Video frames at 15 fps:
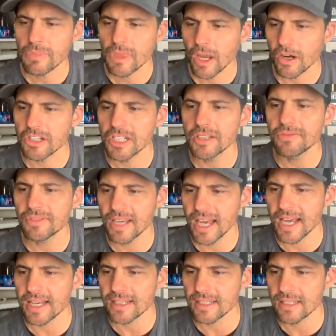our chief
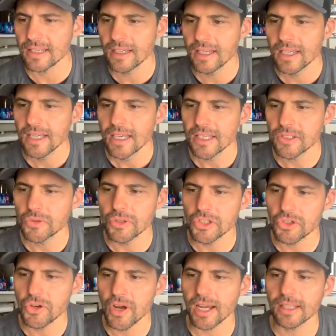task is to
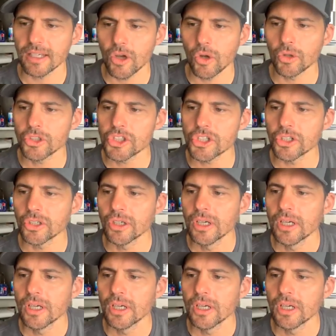attract the culture